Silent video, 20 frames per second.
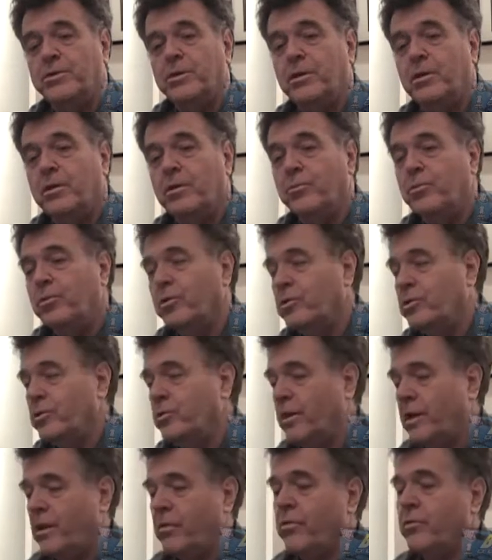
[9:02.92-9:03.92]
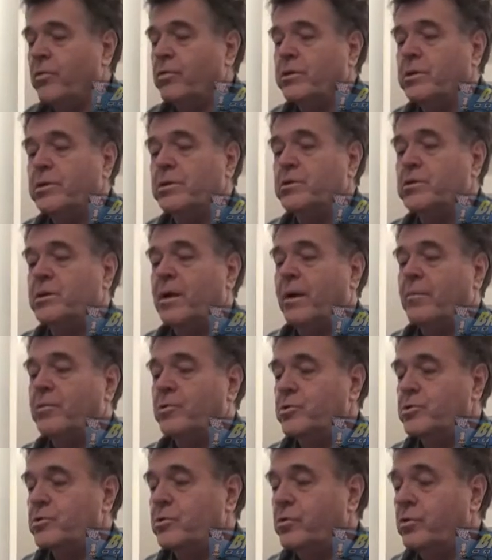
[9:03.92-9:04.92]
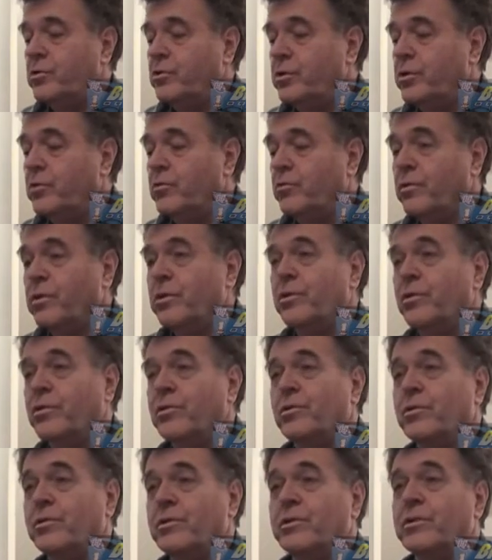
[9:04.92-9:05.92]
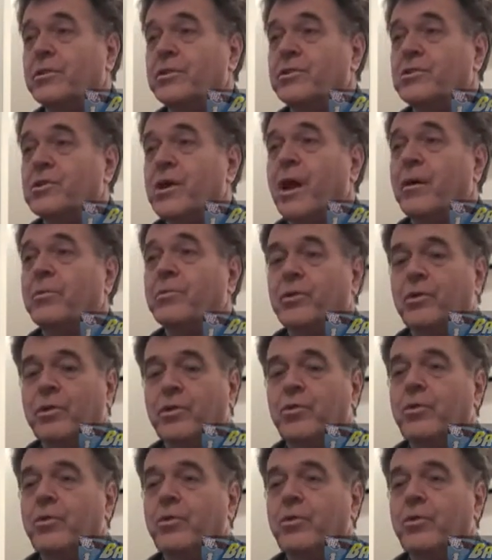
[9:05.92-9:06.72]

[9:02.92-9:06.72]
presented a book to you, it had 13 chapters, and you didn't read the 13th chapter,